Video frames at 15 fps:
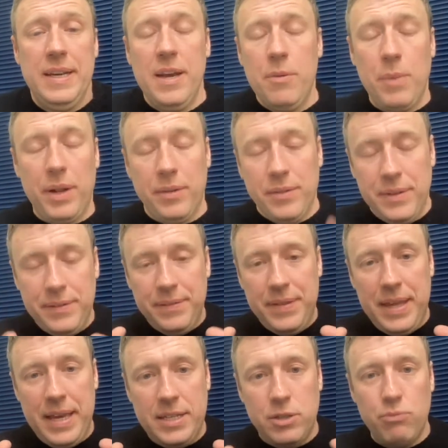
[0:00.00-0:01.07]
Well,
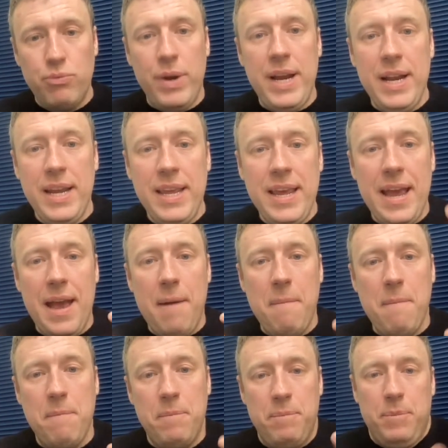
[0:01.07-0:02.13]
it's a really
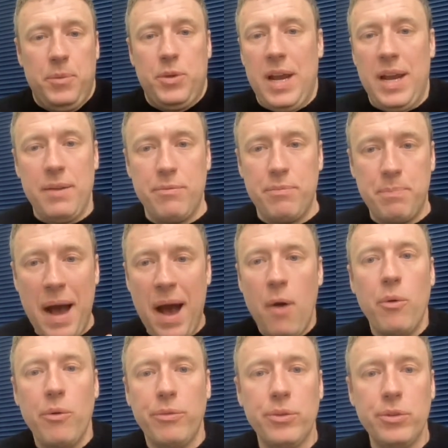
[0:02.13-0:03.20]
kind of
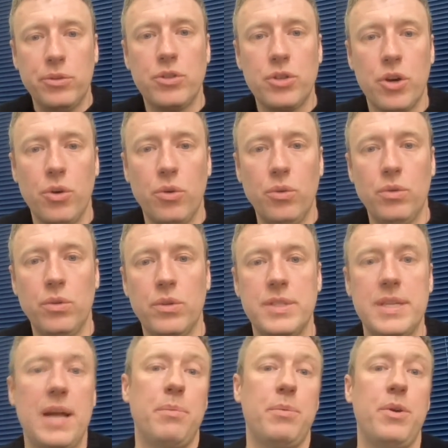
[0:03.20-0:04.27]
powerful tool
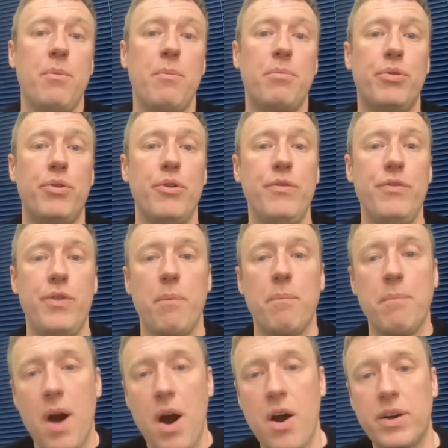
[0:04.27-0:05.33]
to help you improve your
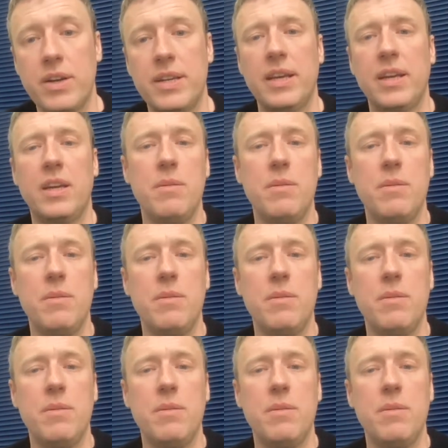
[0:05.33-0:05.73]
marketing,